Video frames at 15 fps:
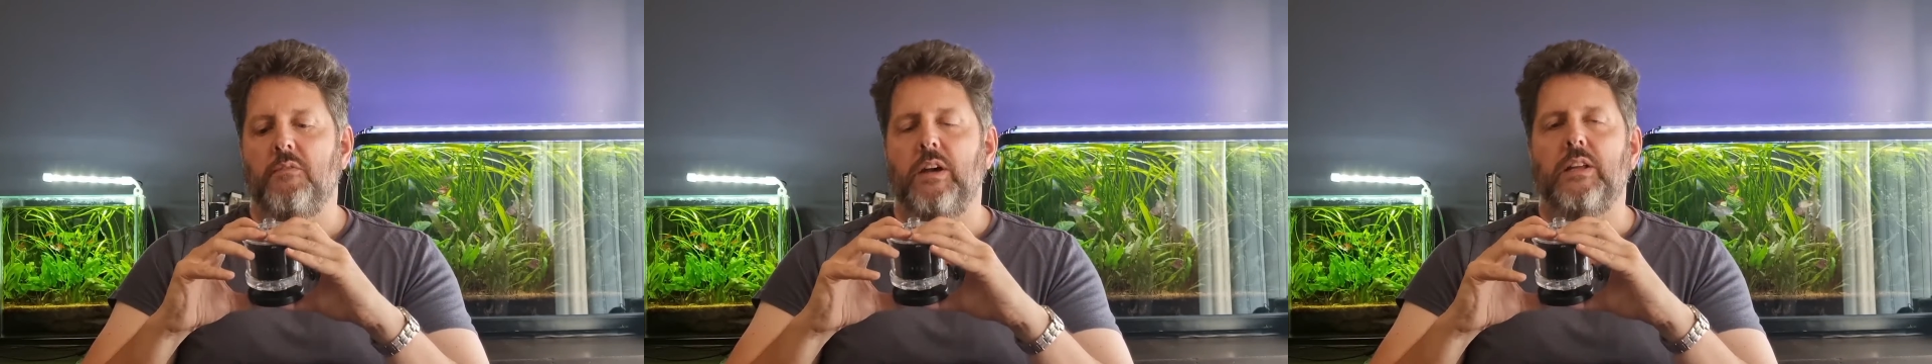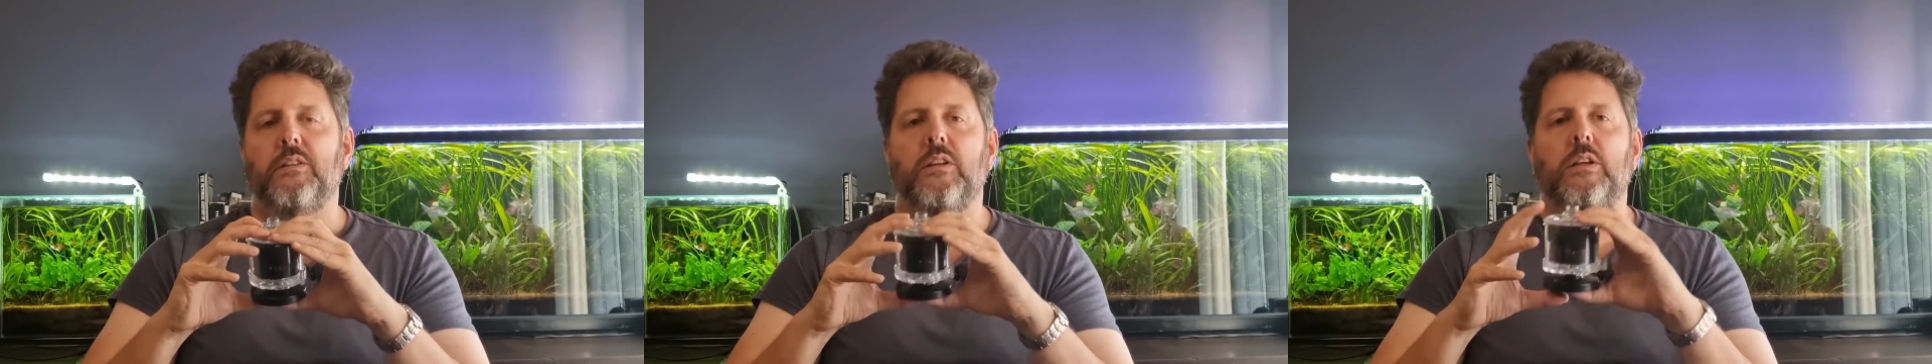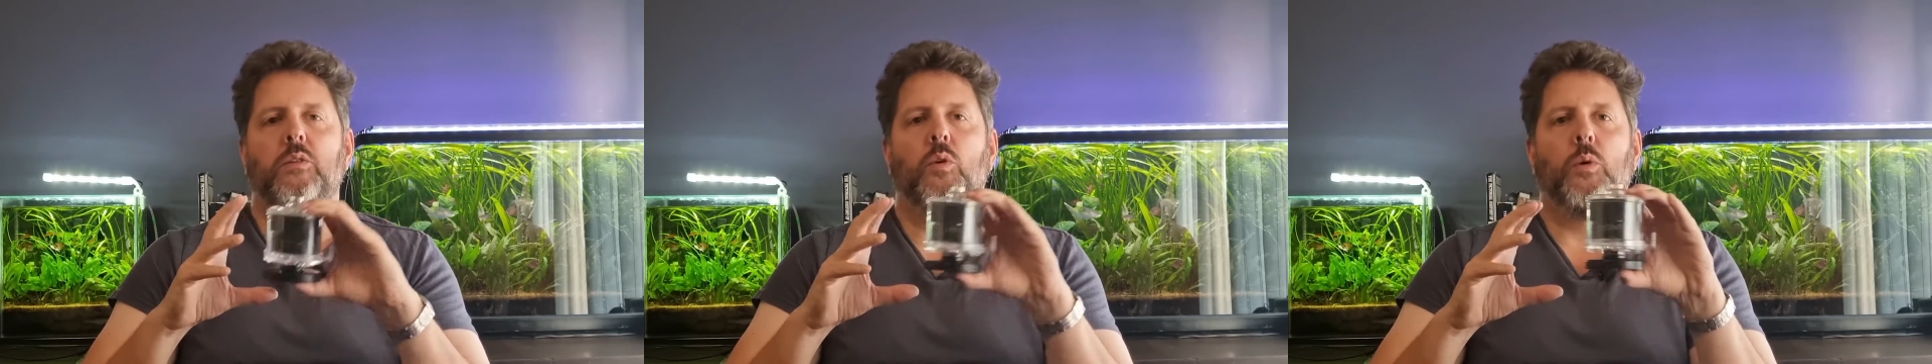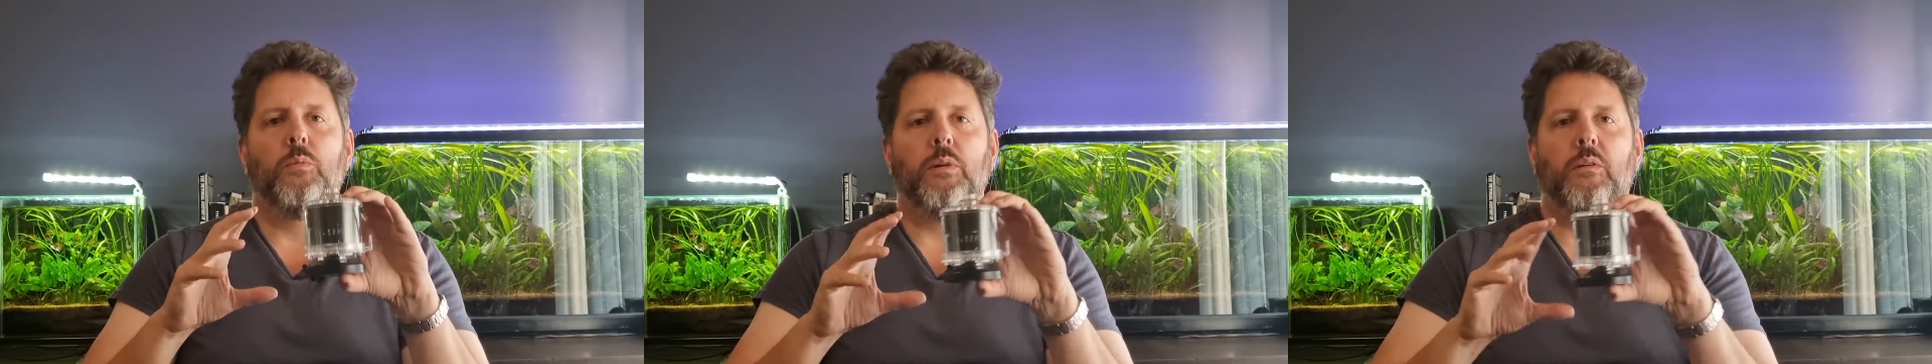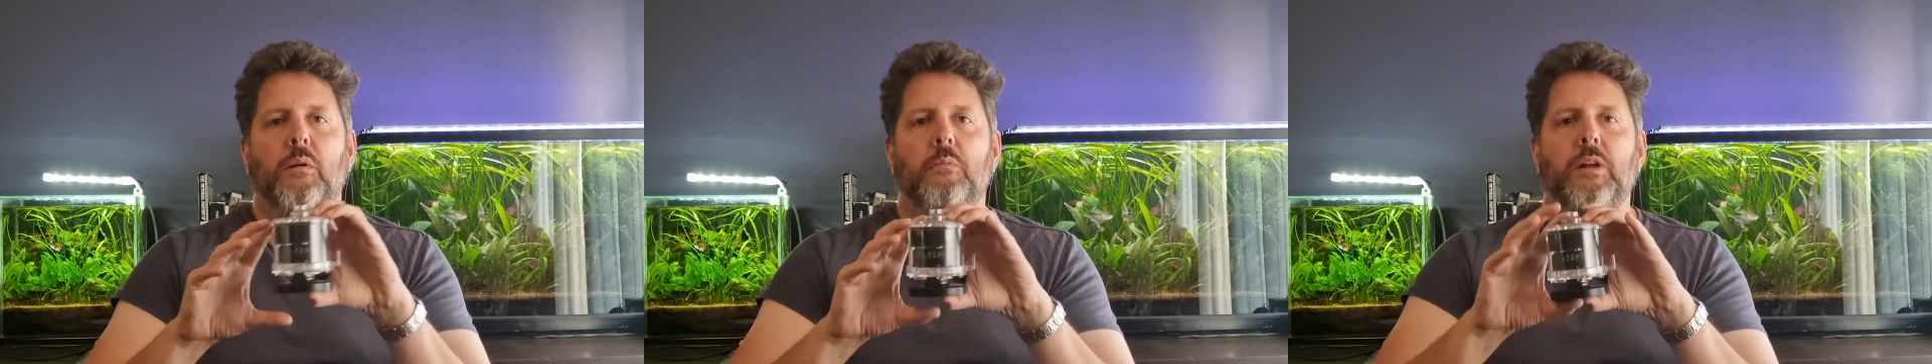that in
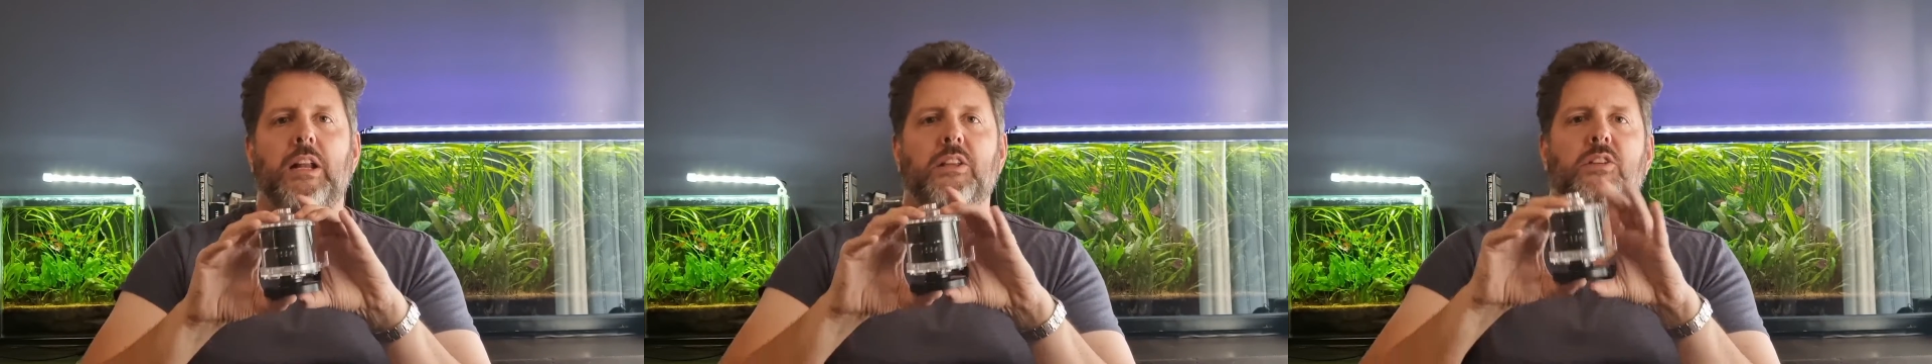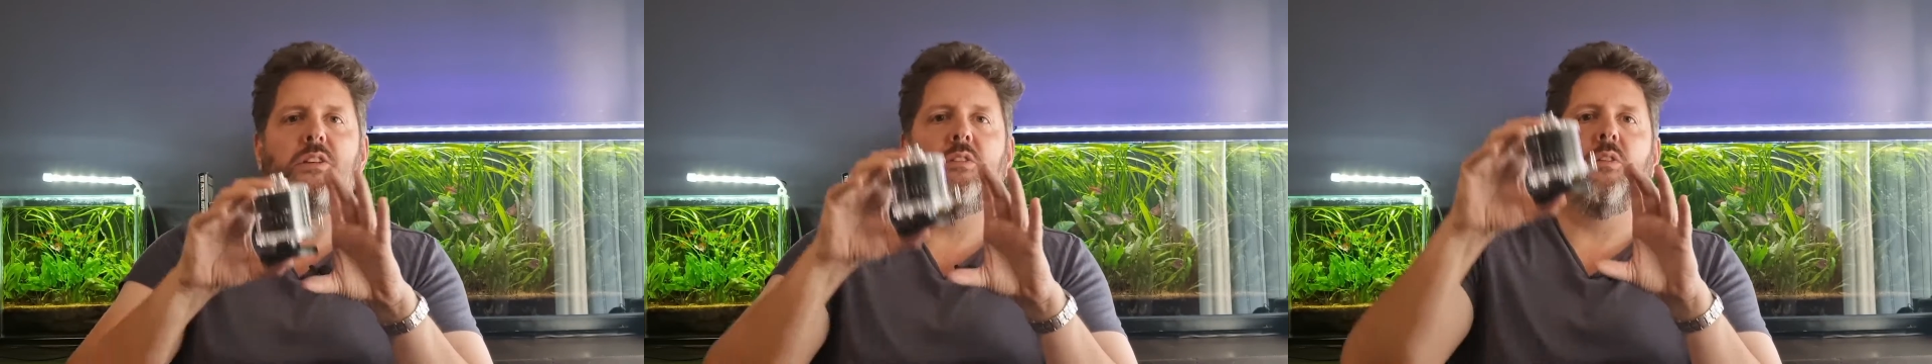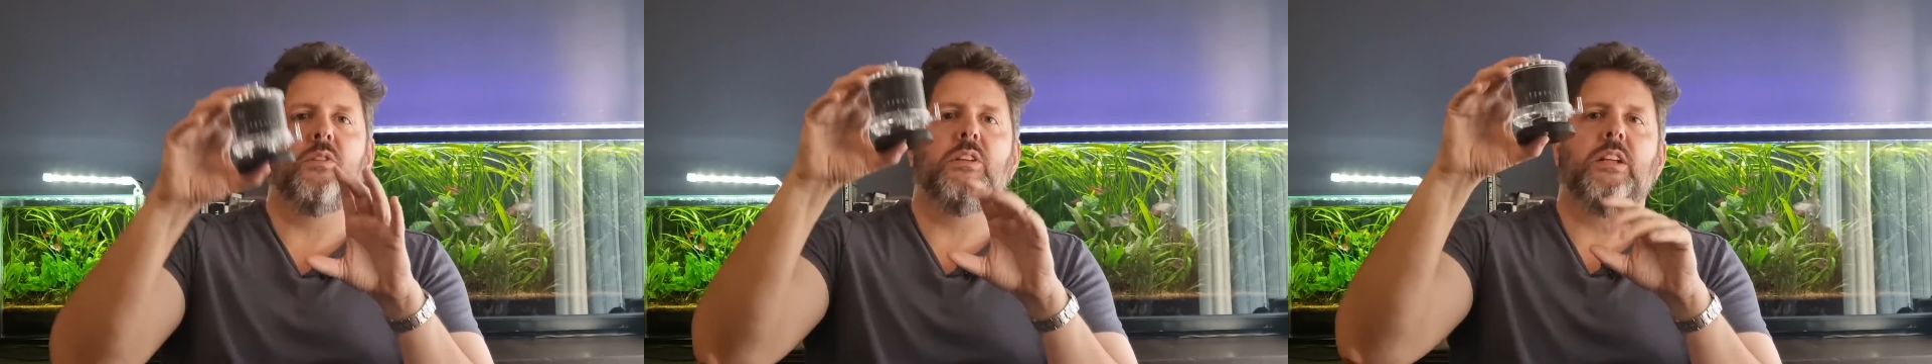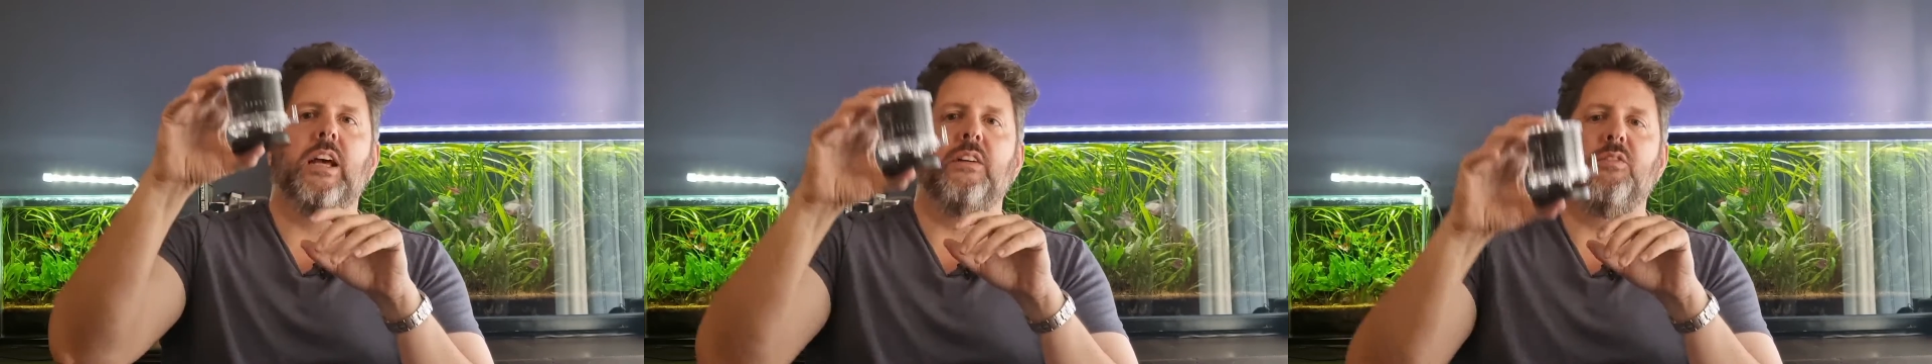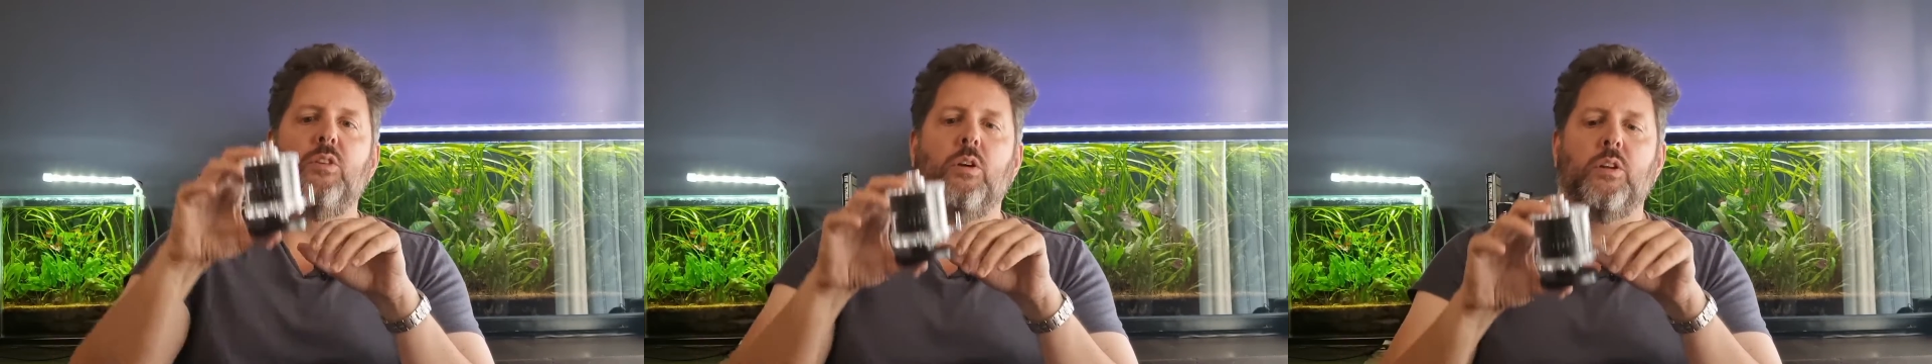all probability you're not going
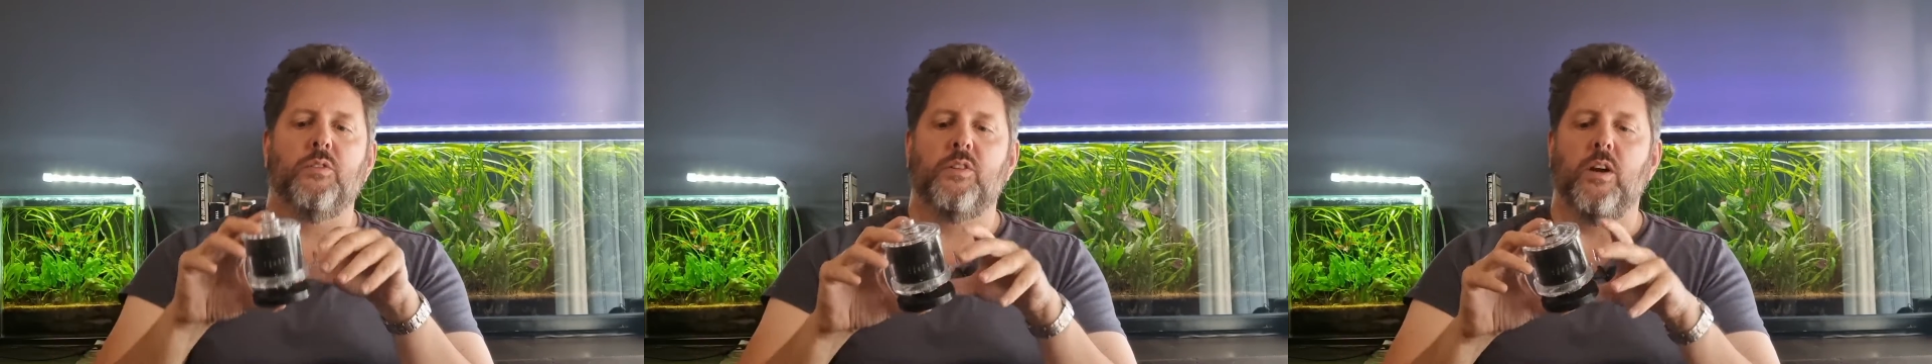to have a lot